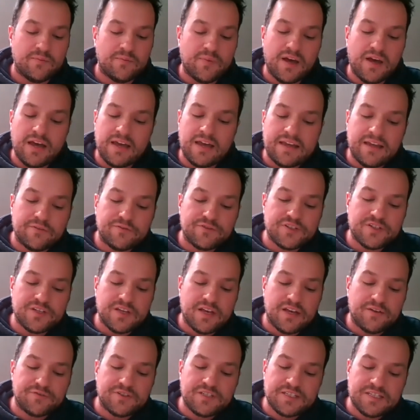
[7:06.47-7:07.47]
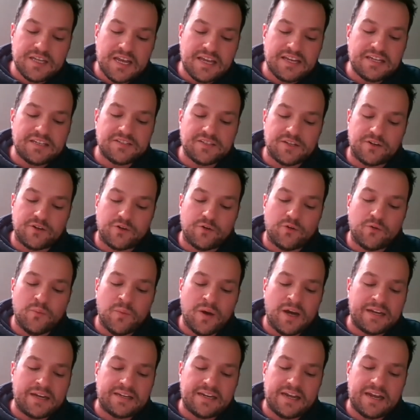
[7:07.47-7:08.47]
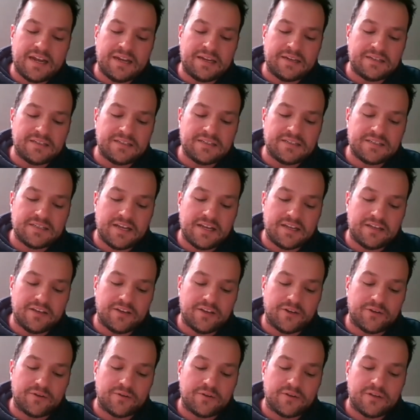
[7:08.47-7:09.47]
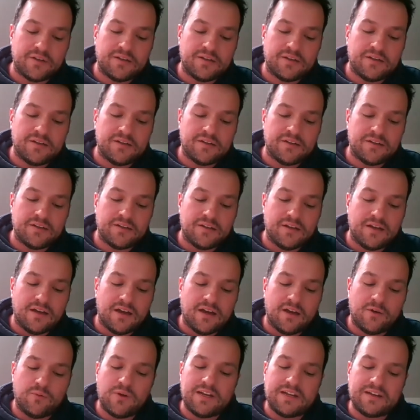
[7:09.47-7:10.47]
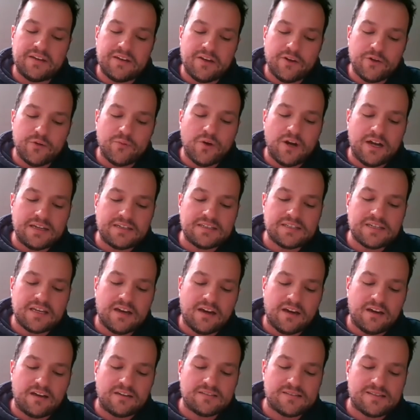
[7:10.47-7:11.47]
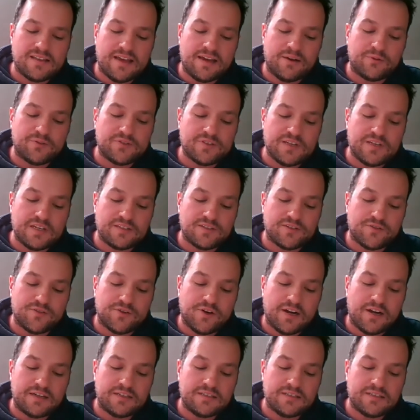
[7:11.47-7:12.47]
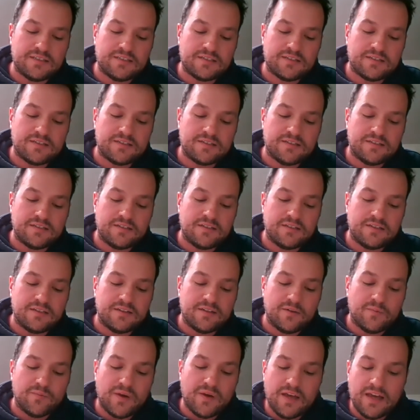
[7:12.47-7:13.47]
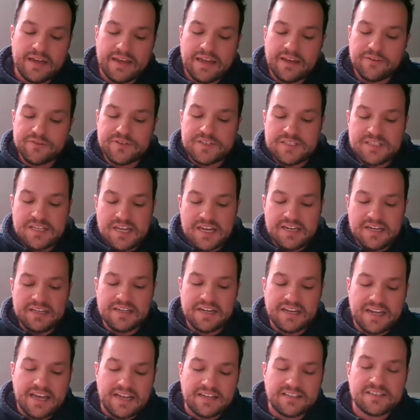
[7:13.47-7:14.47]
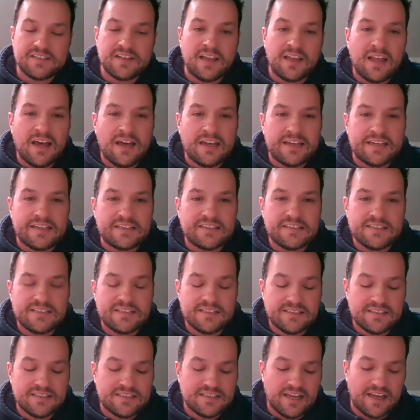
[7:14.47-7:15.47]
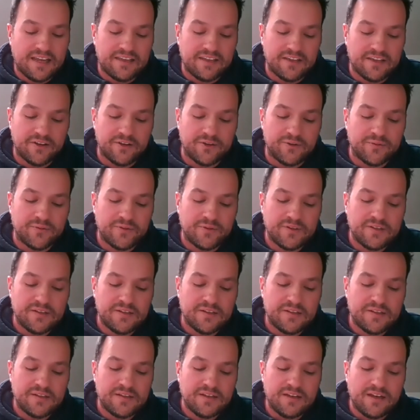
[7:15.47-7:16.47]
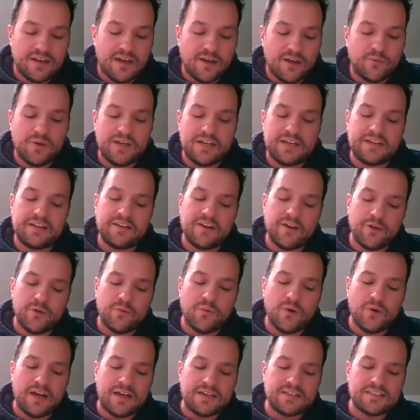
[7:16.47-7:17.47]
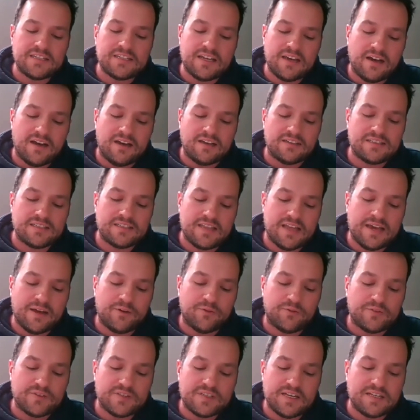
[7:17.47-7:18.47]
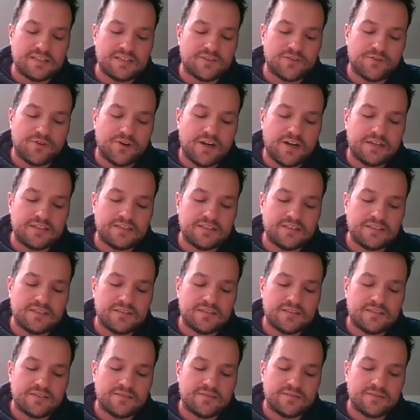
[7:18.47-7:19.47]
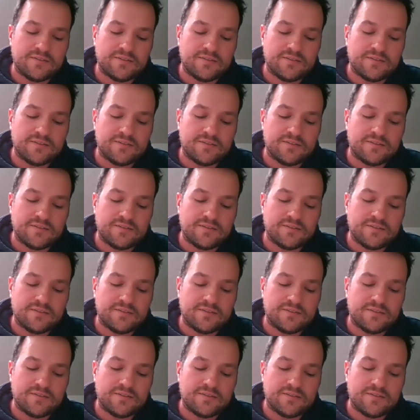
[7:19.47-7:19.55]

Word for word: But I have served Satan all my days, say you. I will in no wise cast out, says Christ. But I have sinned against light, say you. I will in no wise cast out, says Christ.